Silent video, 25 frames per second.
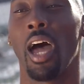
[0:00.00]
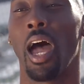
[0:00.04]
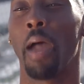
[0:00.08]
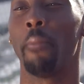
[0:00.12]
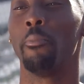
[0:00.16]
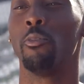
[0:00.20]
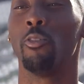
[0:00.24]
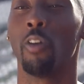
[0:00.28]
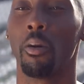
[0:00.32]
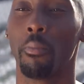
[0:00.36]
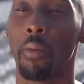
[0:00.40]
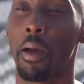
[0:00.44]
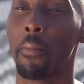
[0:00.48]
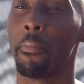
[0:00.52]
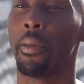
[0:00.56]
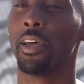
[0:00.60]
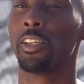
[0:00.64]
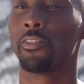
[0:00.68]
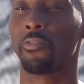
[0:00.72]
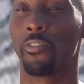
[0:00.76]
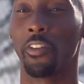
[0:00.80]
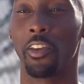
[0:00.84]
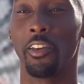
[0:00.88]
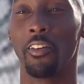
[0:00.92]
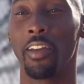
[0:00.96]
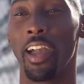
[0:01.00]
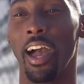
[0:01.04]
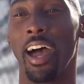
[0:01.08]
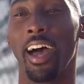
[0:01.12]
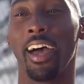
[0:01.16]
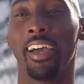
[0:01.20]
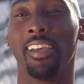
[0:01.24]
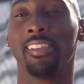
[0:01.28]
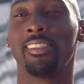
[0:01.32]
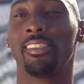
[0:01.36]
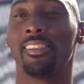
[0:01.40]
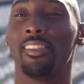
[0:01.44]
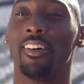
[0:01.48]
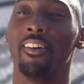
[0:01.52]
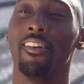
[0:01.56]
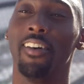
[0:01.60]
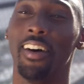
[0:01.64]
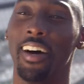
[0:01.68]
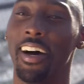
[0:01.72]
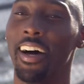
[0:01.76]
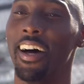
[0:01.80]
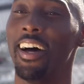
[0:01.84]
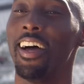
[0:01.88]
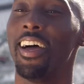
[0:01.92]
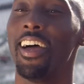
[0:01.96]
I'm doing my best for you guys, so
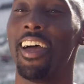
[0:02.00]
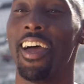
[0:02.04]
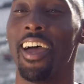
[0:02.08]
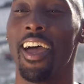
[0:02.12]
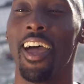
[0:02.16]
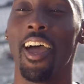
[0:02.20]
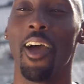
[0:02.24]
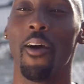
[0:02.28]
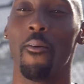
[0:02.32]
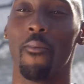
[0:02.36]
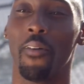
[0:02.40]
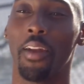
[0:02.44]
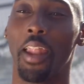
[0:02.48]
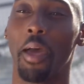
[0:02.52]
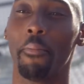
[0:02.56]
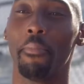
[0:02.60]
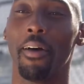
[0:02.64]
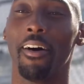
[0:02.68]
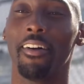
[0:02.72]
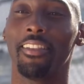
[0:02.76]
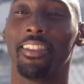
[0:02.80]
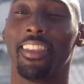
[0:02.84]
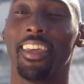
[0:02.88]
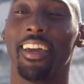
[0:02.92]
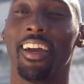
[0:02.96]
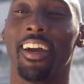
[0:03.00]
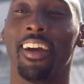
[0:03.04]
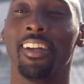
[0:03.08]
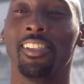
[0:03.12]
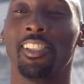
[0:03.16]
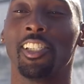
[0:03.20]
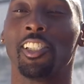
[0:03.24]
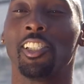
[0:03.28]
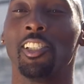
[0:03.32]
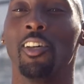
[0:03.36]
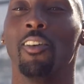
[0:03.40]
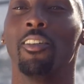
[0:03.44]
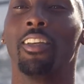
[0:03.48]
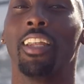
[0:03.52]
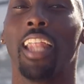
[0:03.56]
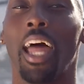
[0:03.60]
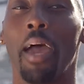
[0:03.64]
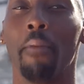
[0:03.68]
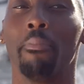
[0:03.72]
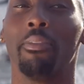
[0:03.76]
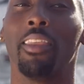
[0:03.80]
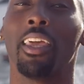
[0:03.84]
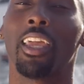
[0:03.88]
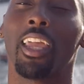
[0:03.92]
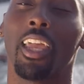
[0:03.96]
uh, when I'm out there, just know that
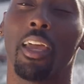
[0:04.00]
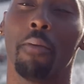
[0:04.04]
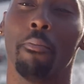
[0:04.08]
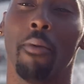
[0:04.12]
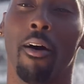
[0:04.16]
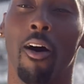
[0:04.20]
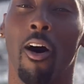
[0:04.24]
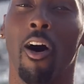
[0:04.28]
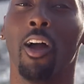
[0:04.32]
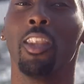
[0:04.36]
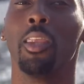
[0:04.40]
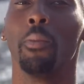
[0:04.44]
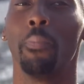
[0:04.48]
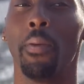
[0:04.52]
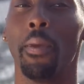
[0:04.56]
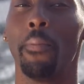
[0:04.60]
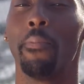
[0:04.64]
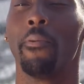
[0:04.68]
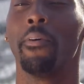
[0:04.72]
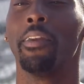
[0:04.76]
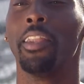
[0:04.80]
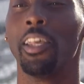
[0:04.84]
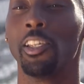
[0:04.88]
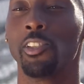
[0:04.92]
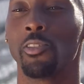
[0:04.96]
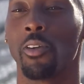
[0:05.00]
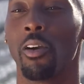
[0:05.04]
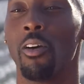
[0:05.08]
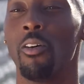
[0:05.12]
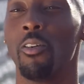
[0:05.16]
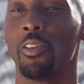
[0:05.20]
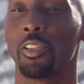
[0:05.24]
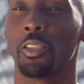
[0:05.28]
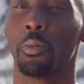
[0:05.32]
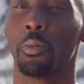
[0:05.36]
I'm thinking about all the people in Israel who are